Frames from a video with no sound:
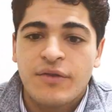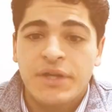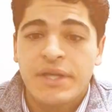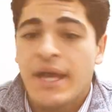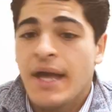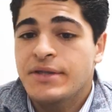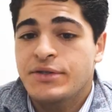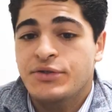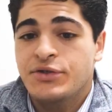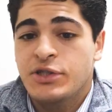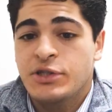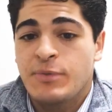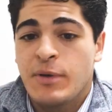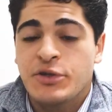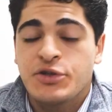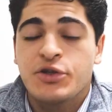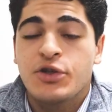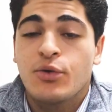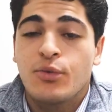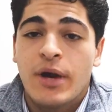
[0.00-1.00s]
cancers,
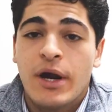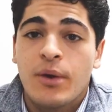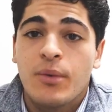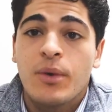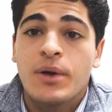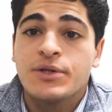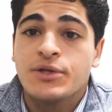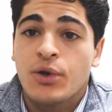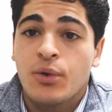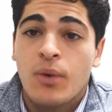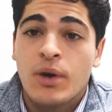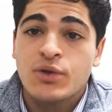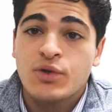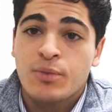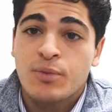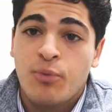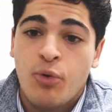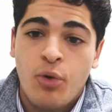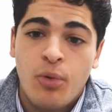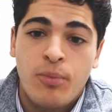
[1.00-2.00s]
especially the rare ones or ones
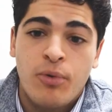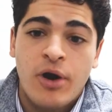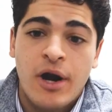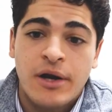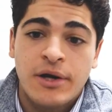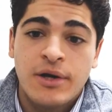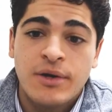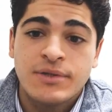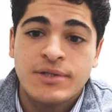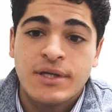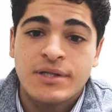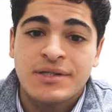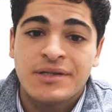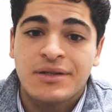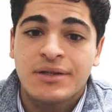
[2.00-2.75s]
with poor prognosis,